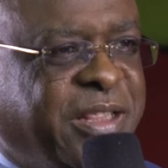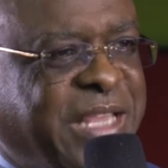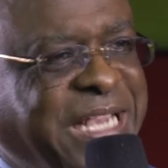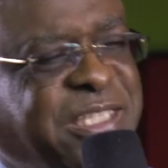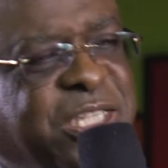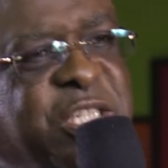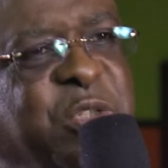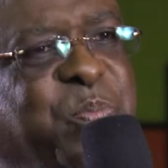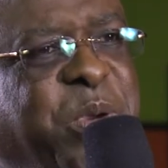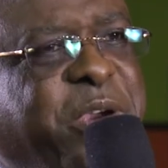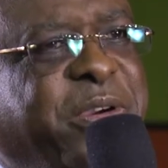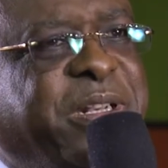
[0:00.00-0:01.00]
That's the
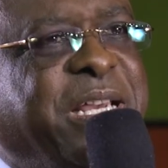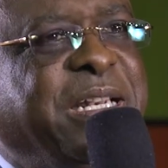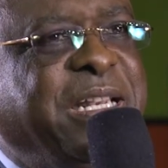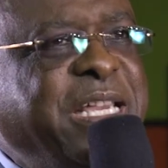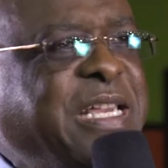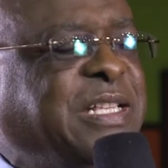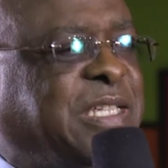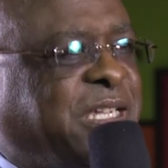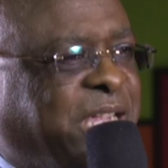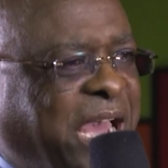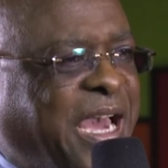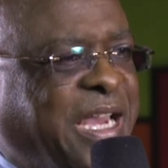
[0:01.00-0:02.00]
Spirit that leads
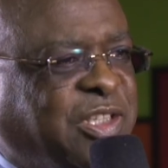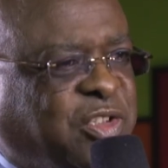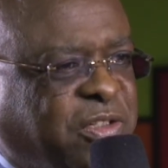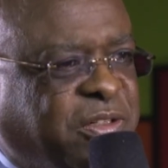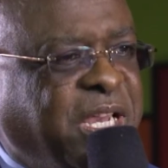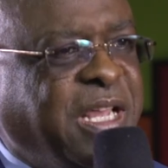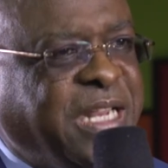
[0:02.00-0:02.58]
and guides you.